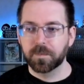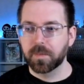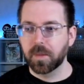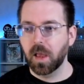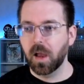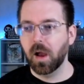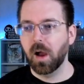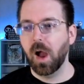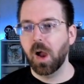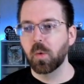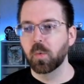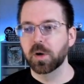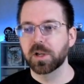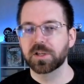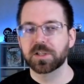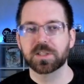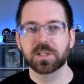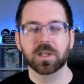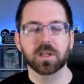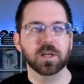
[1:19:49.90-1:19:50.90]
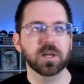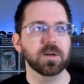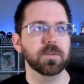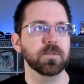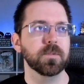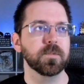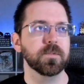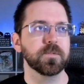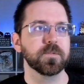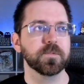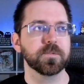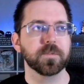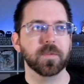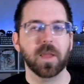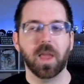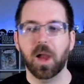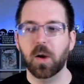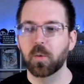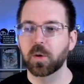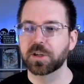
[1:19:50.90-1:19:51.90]
I wish, silly.
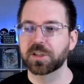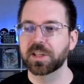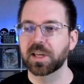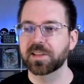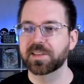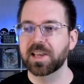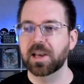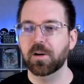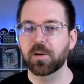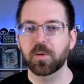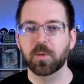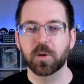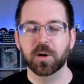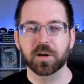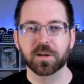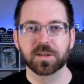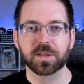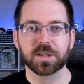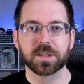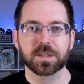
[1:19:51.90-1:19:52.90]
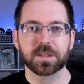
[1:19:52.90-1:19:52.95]
I wish that's how it worked.